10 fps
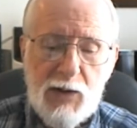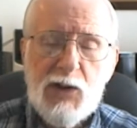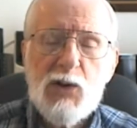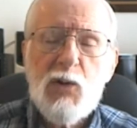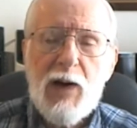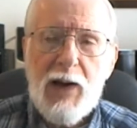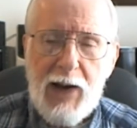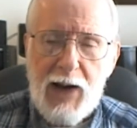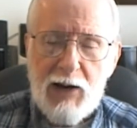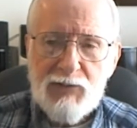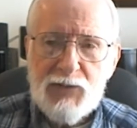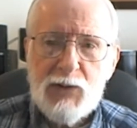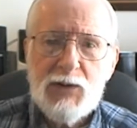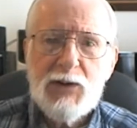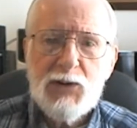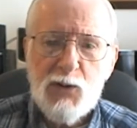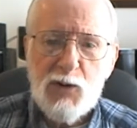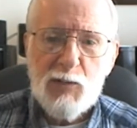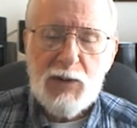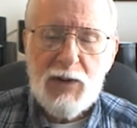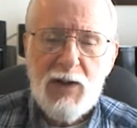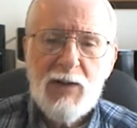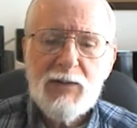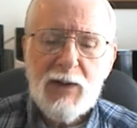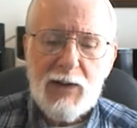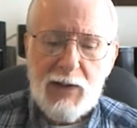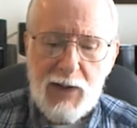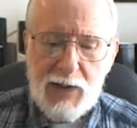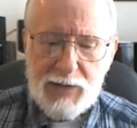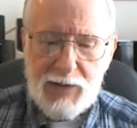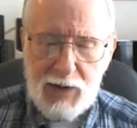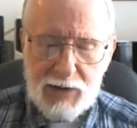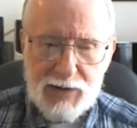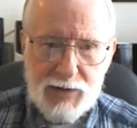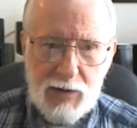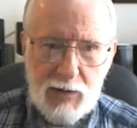you have to determine the context